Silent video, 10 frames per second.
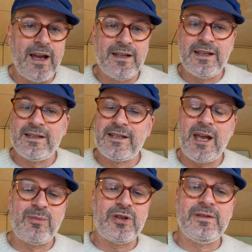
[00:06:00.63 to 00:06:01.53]
at the
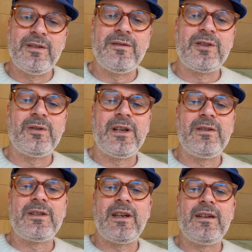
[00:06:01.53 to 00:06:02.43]
inception of
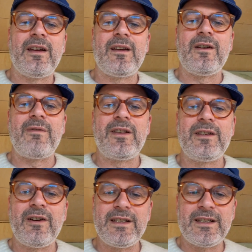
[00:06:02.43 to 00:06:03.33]
Toyota, around the
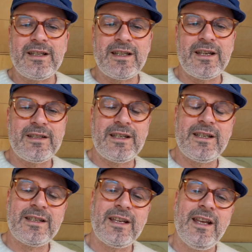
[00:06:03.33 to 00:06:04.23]
1930s.